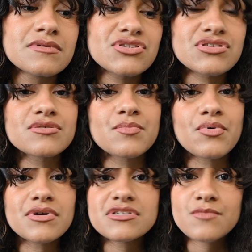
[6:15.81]
just
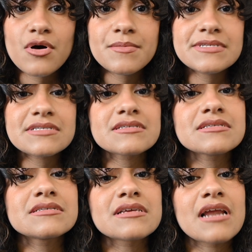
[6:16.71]
support small
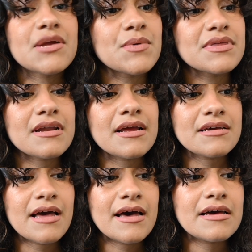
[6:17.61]
businesses in any way that I
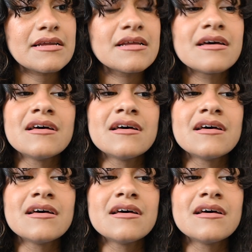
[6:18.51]
can.